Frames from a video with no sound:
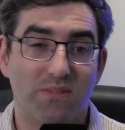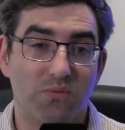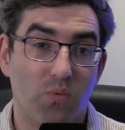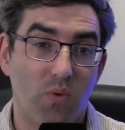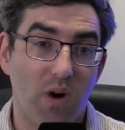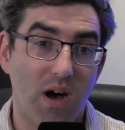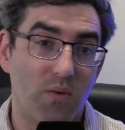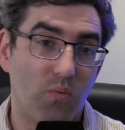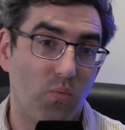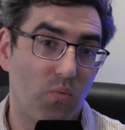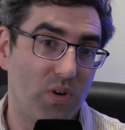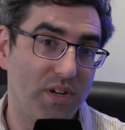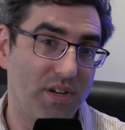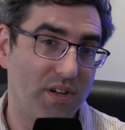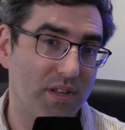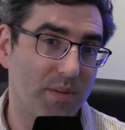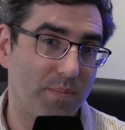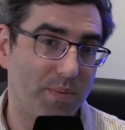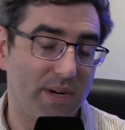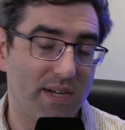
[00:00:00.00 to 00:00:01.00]
what one
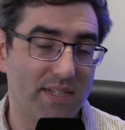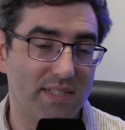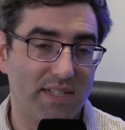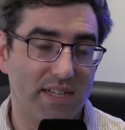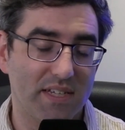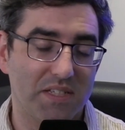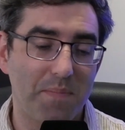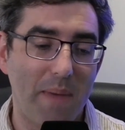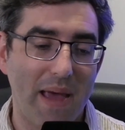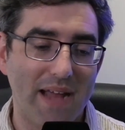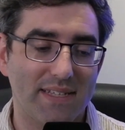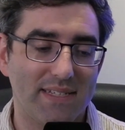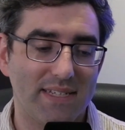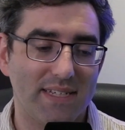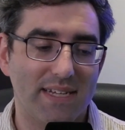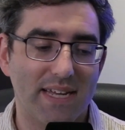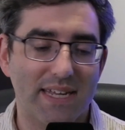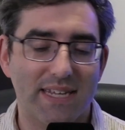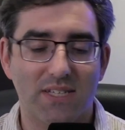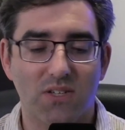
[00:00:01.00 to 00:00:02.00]
other person
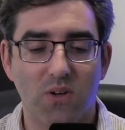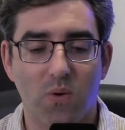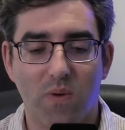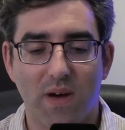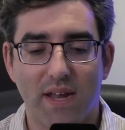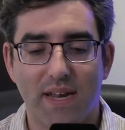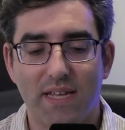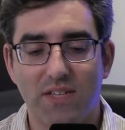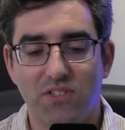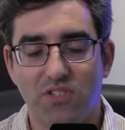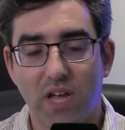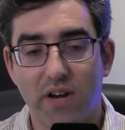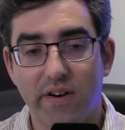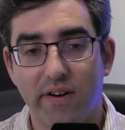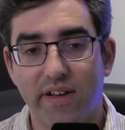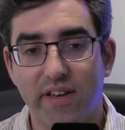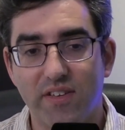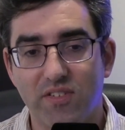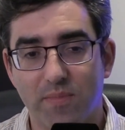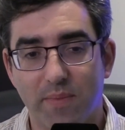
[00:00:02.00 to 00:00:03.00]
expected. I don't want to
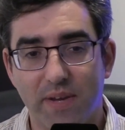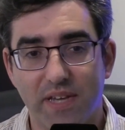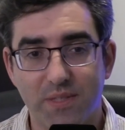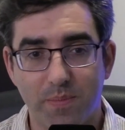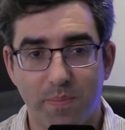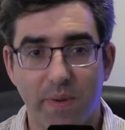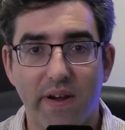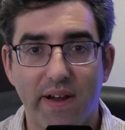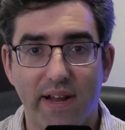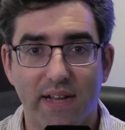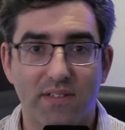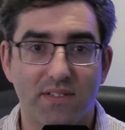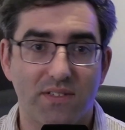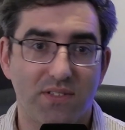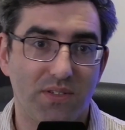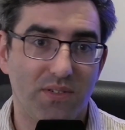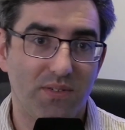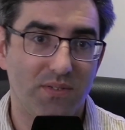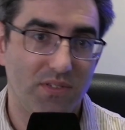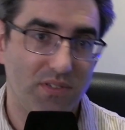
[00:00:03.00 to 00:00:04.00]
generalize from my experience
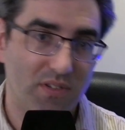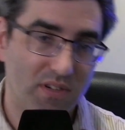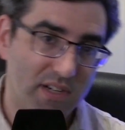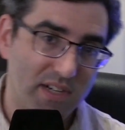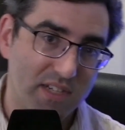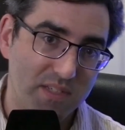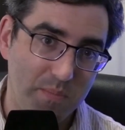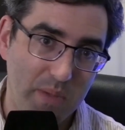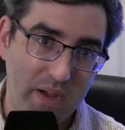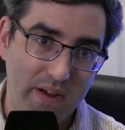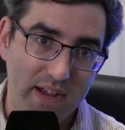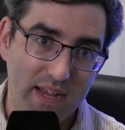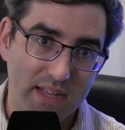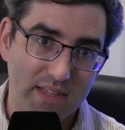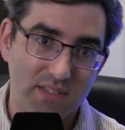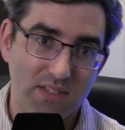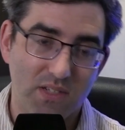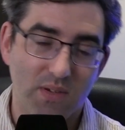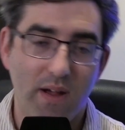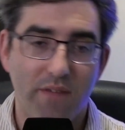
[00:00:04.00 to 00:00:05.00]
to your
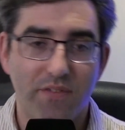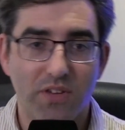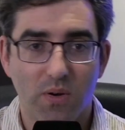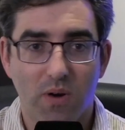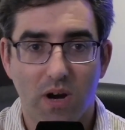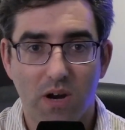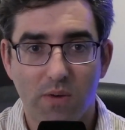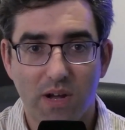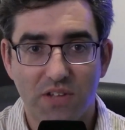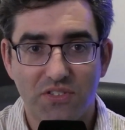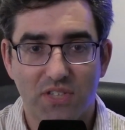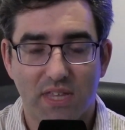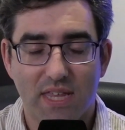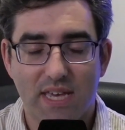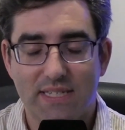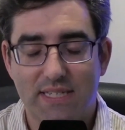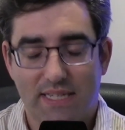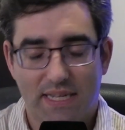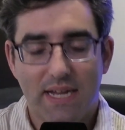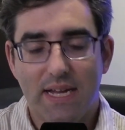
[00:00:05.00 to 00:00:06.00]
experience, whoever you are watching
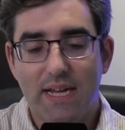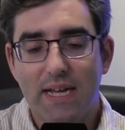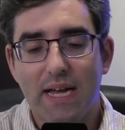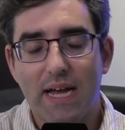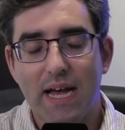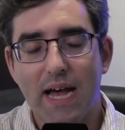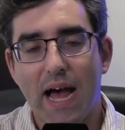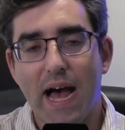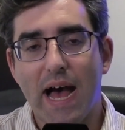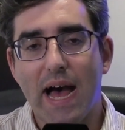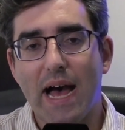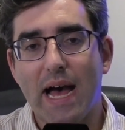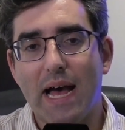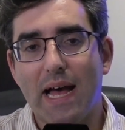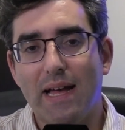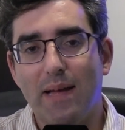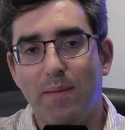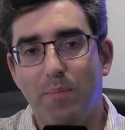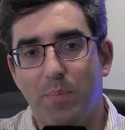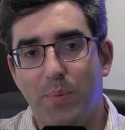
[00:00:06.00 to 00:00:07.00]
this,
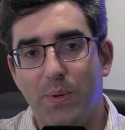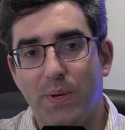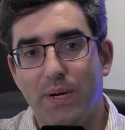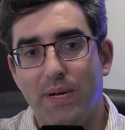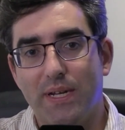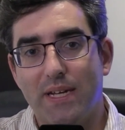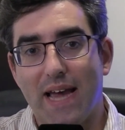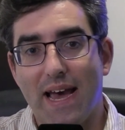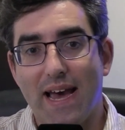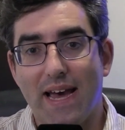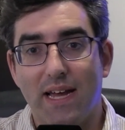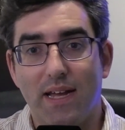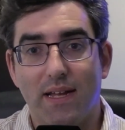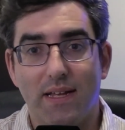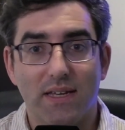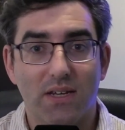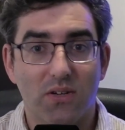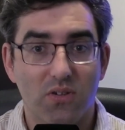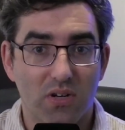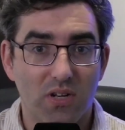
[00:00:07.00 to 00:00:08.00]
but
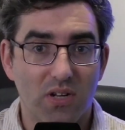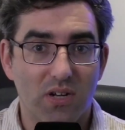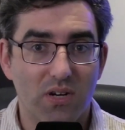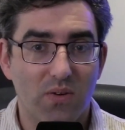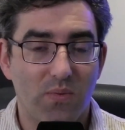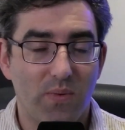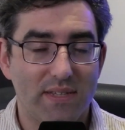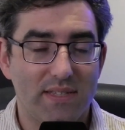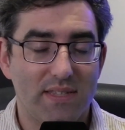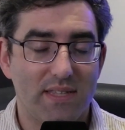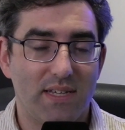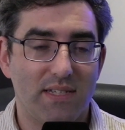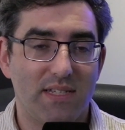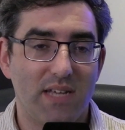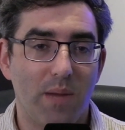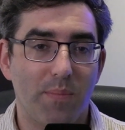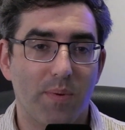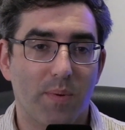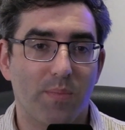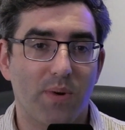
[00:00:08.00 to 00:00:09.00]
good luck with the
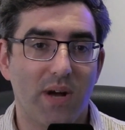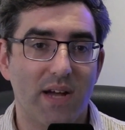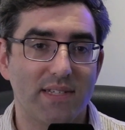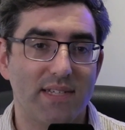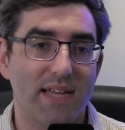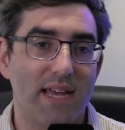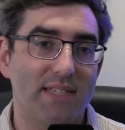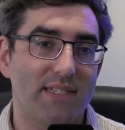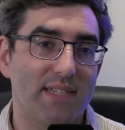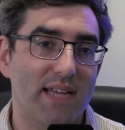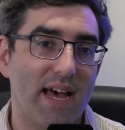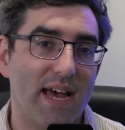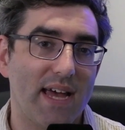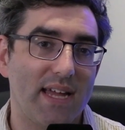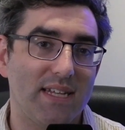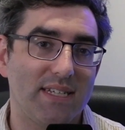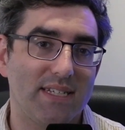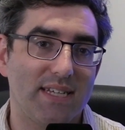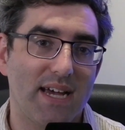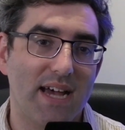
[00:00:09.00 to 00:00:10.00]
tapering process.
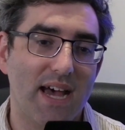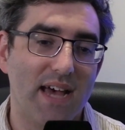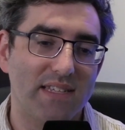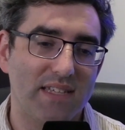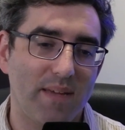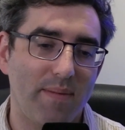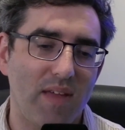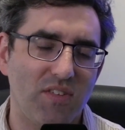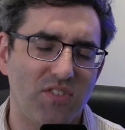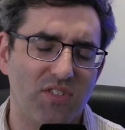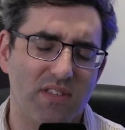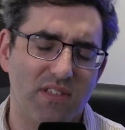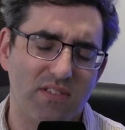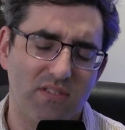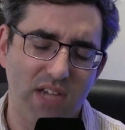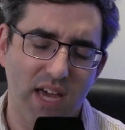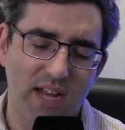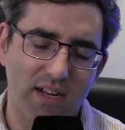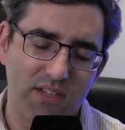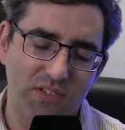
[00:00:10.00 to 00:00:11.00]
And as I mentioned, this
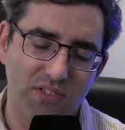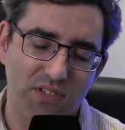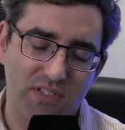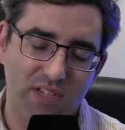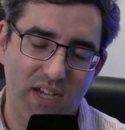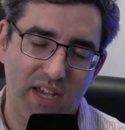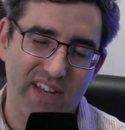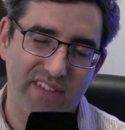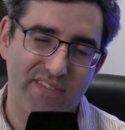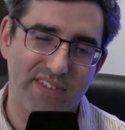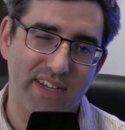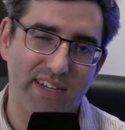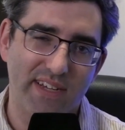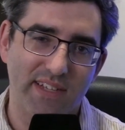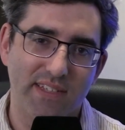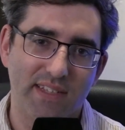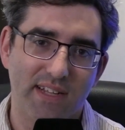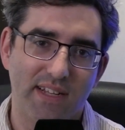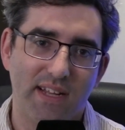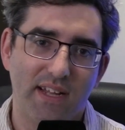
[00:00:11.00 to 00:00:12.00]
channel is just kind of a